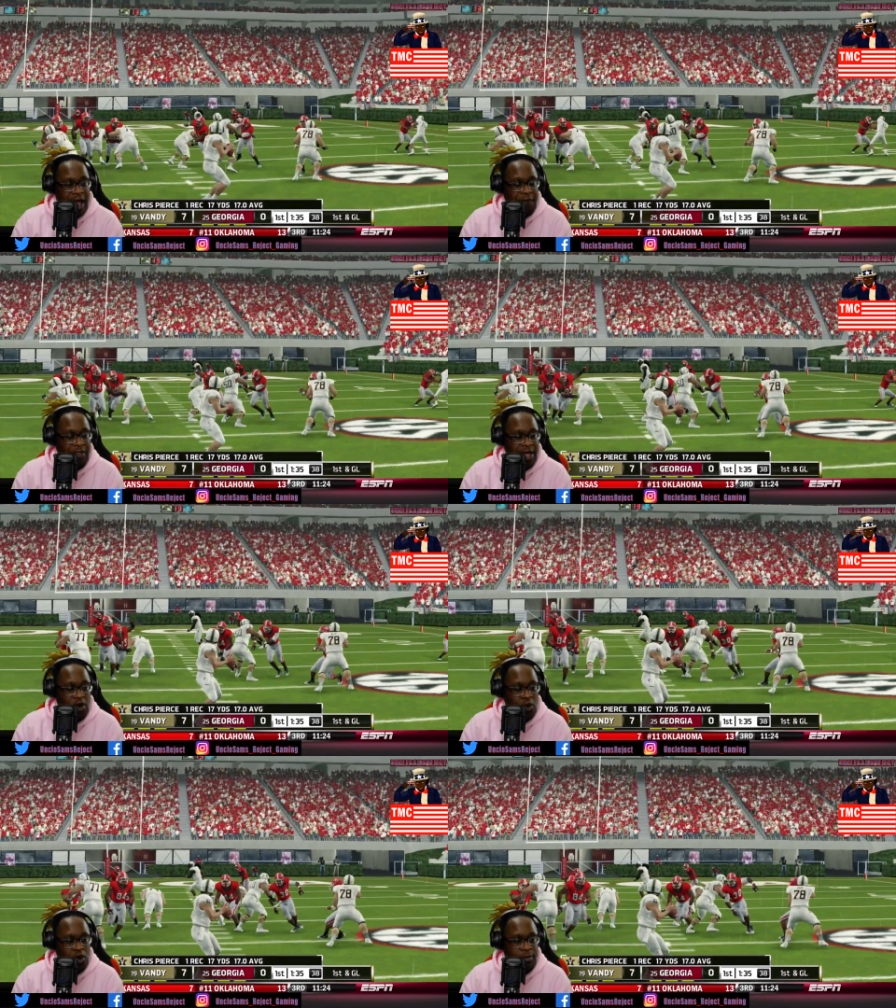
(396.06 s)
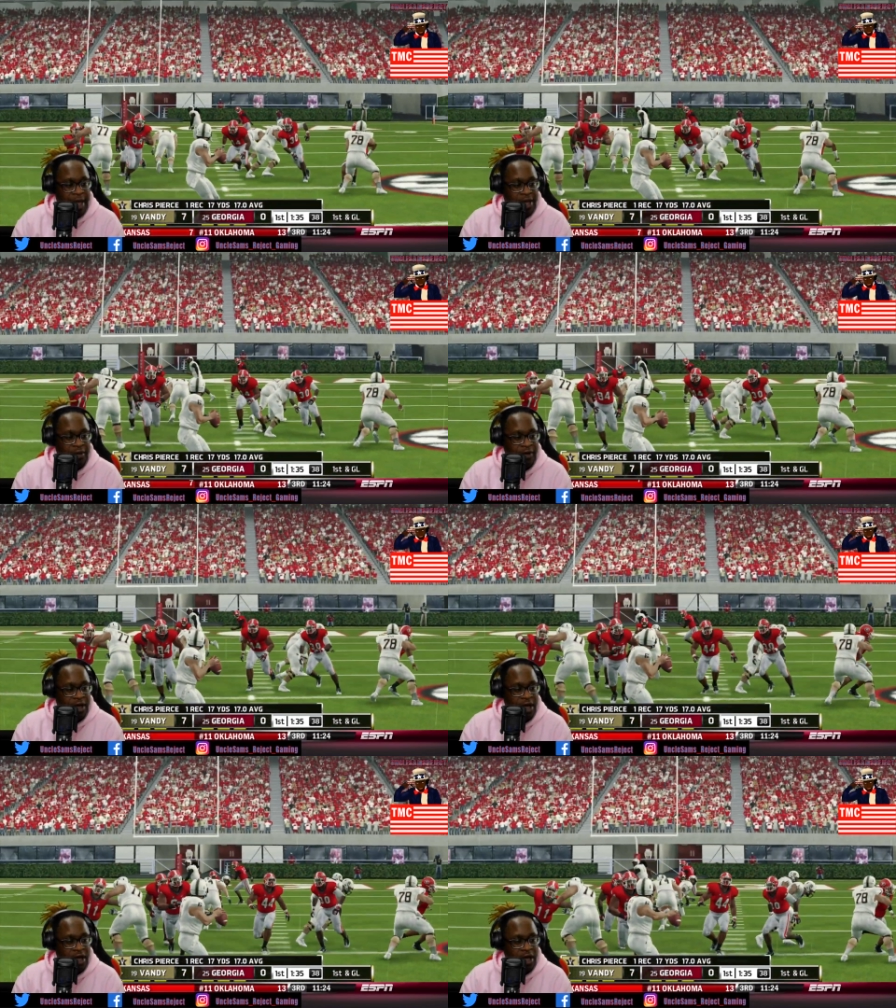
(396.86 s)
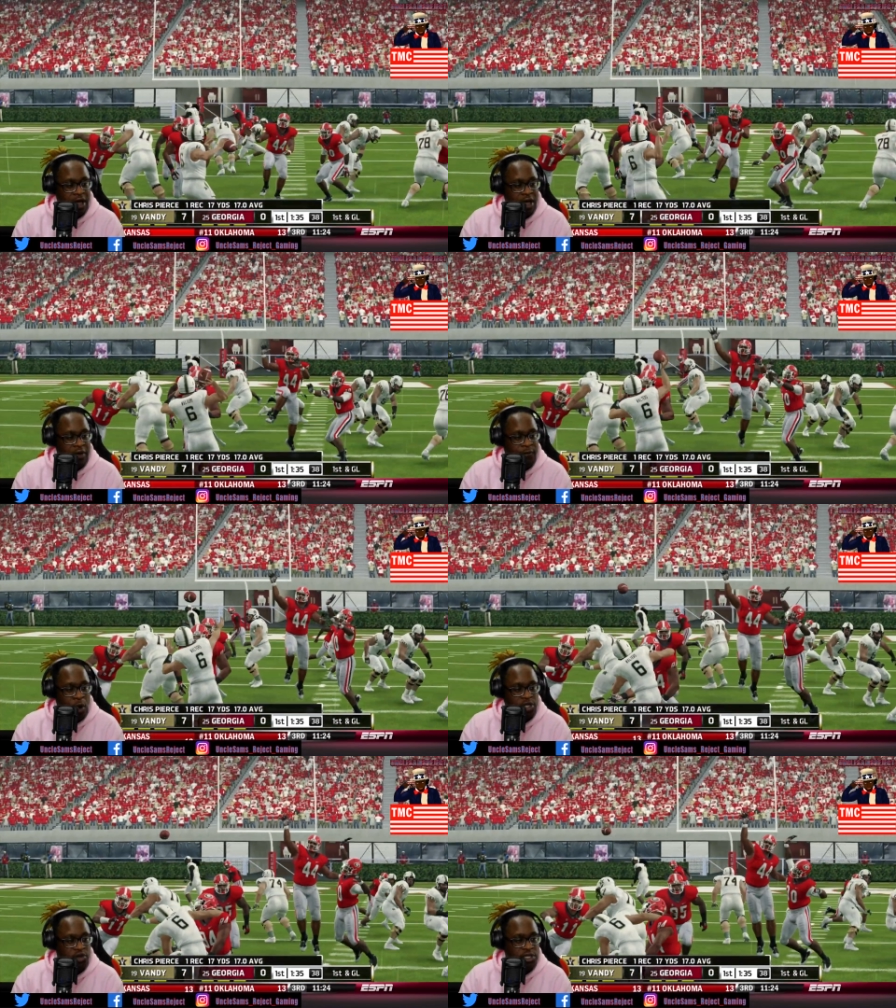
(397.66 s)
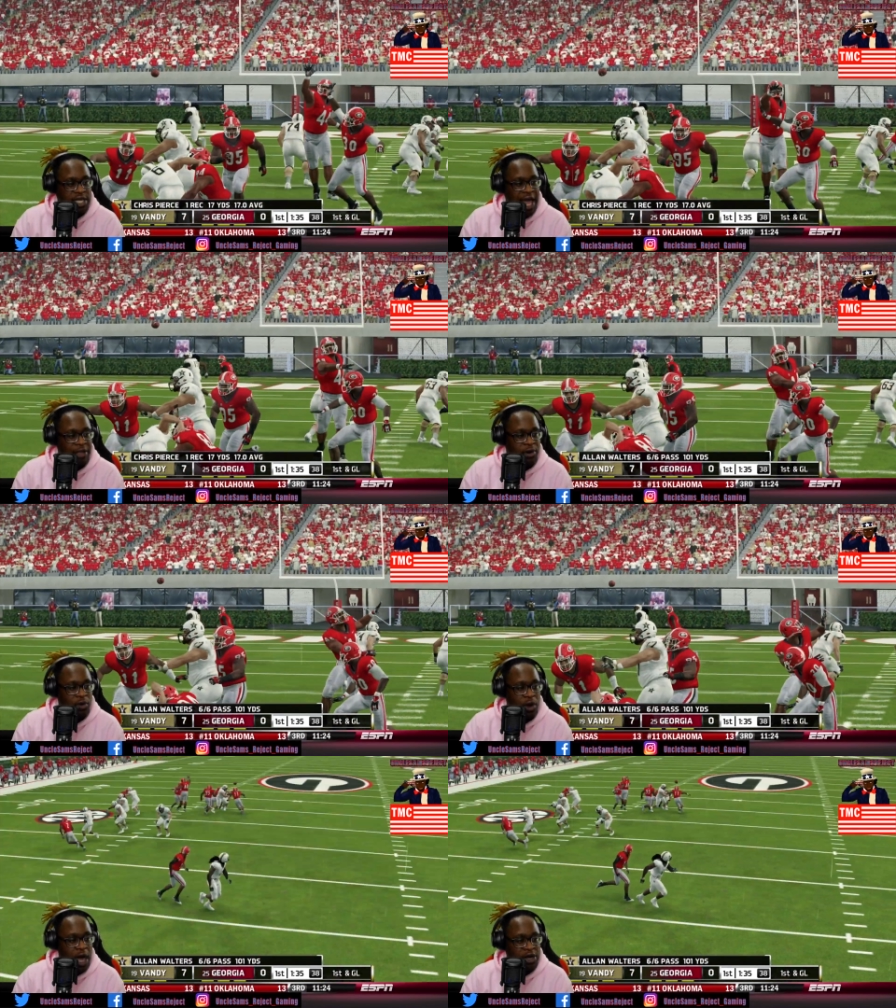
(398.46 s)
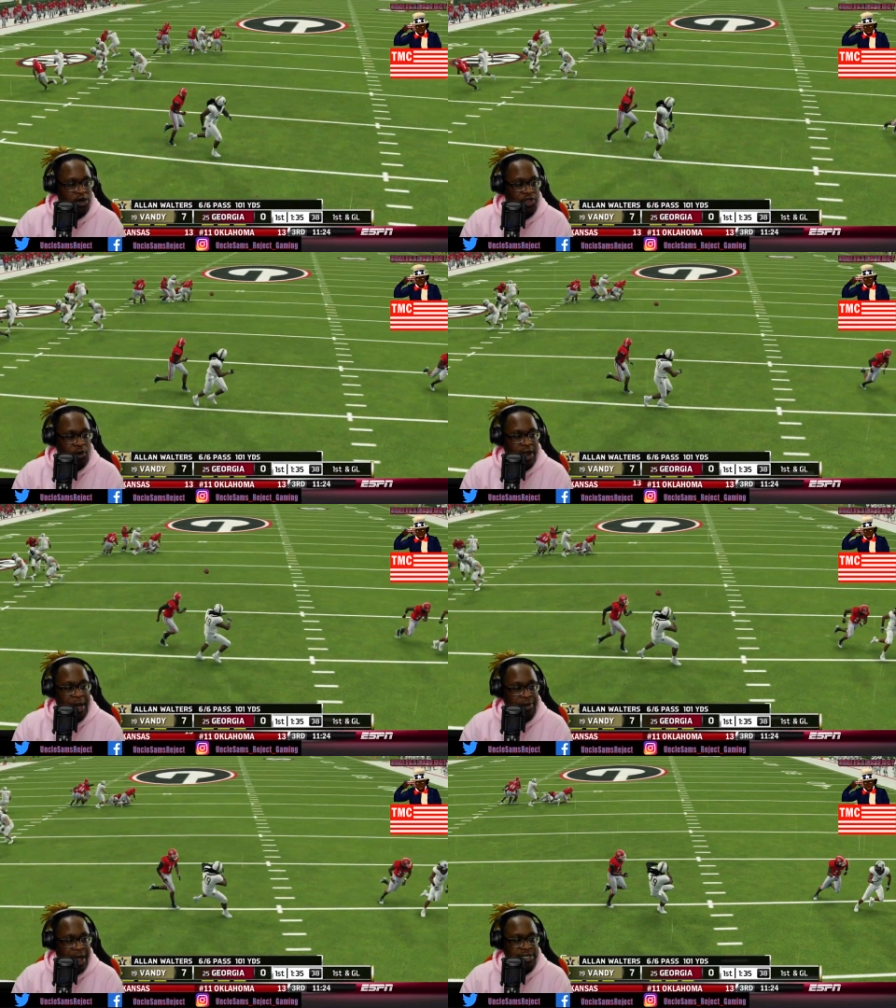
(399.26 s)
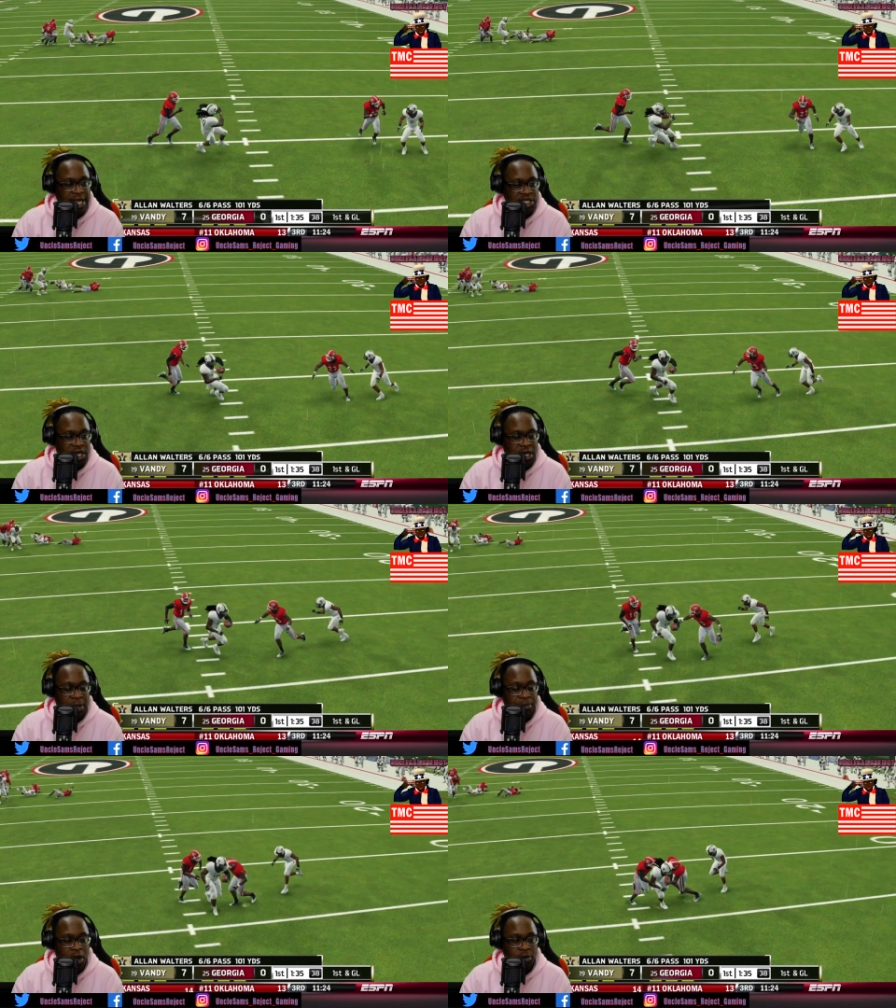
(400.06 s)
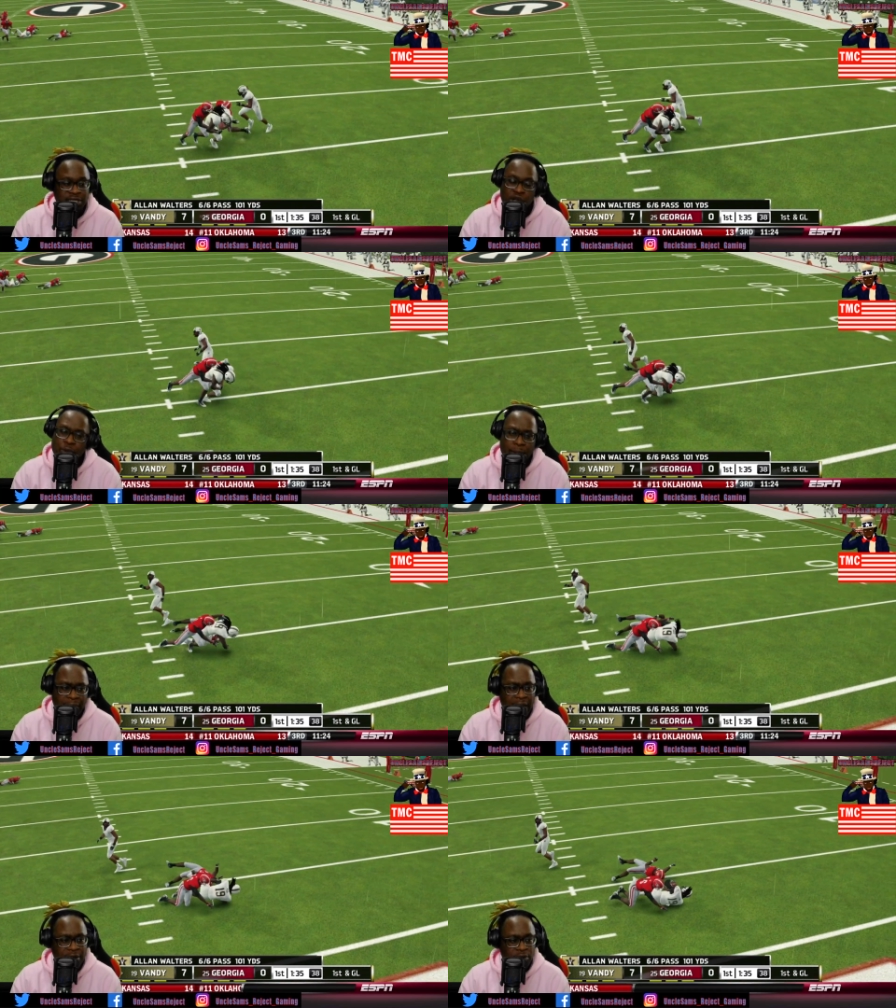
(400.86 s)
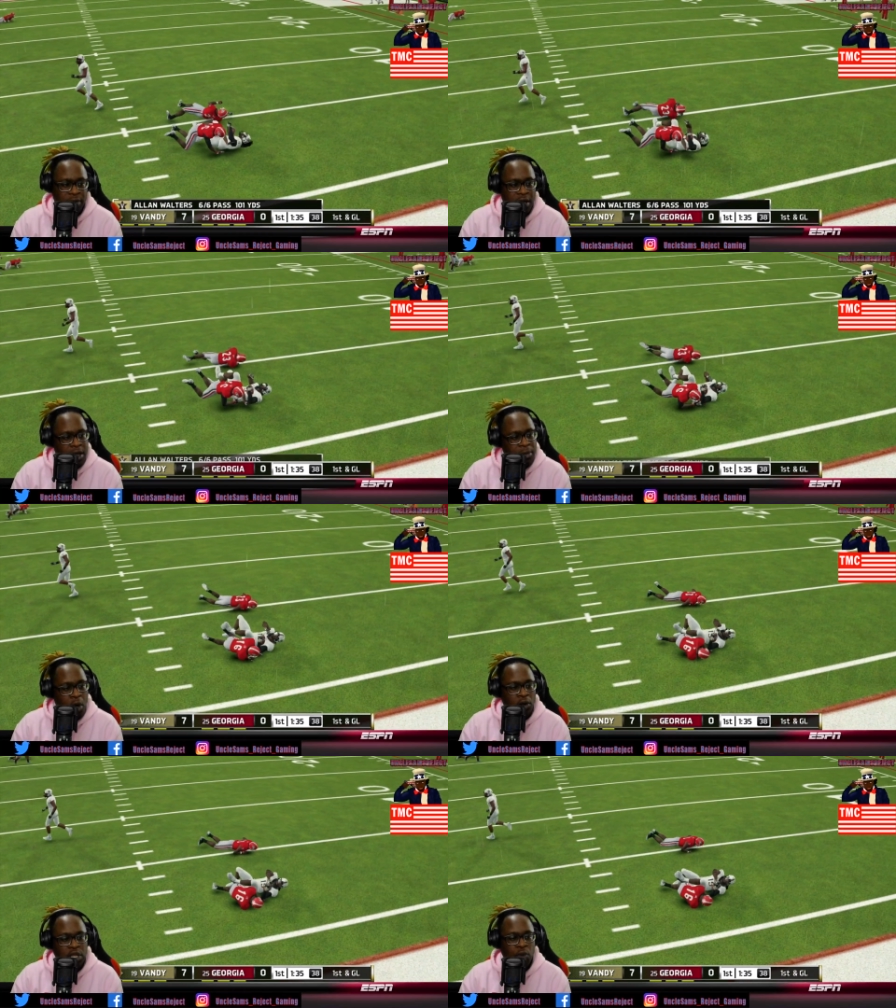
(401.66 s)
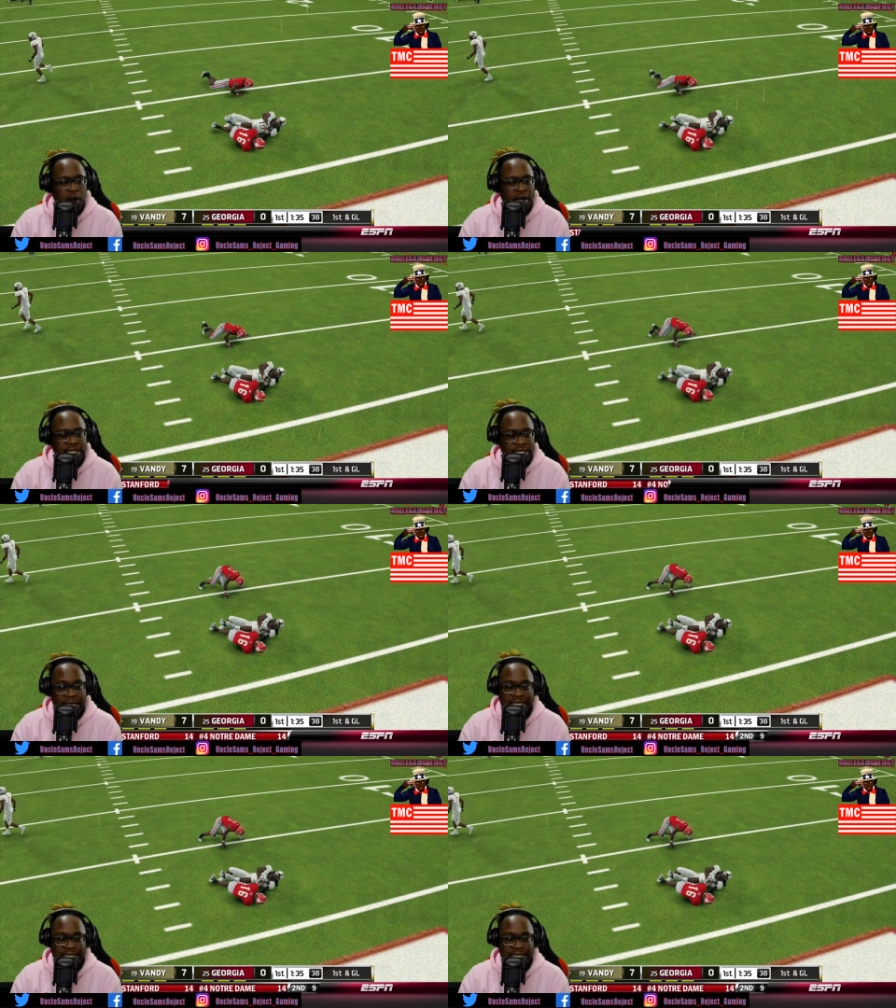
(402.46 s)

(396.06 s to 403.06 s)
I feel like a quarterback of uh, of Walter's caliber will underthrow that, but that was actually a good ball. It was a little bit behind him, but only where his